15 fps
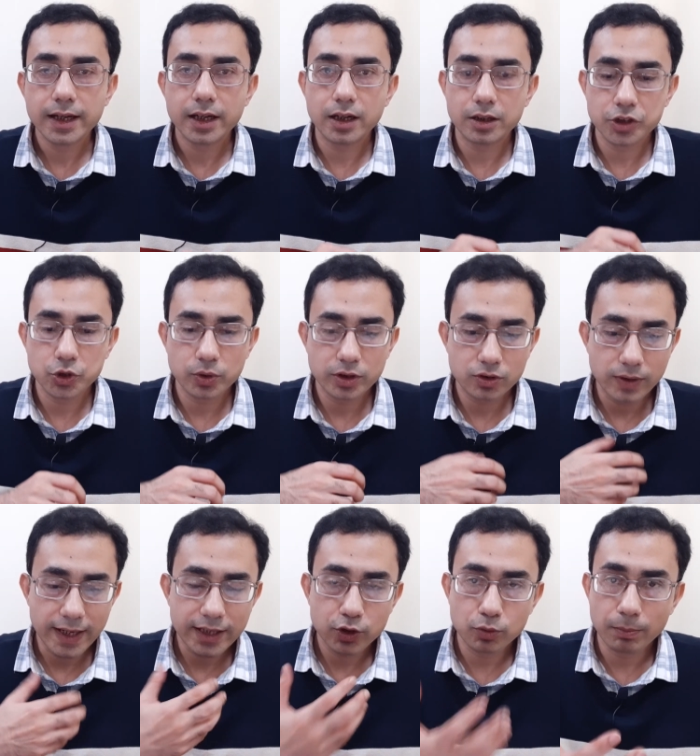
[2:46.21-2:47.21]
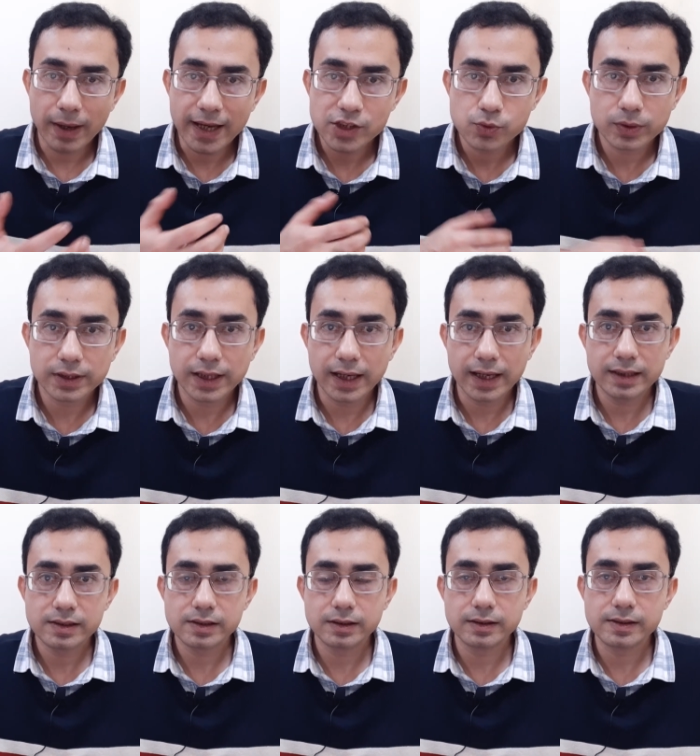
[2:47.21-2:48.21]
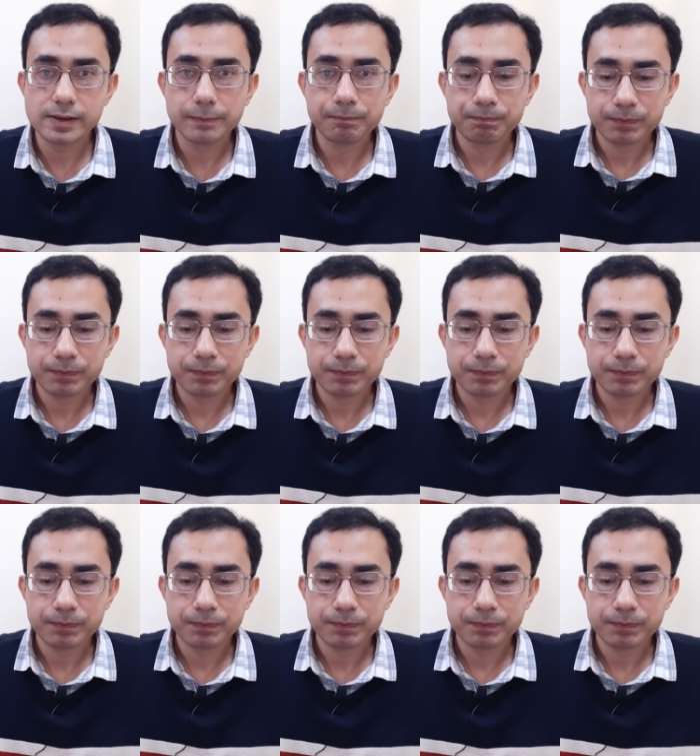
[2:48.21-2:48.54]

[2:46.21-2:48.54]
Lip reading: You are trying to match with the answers,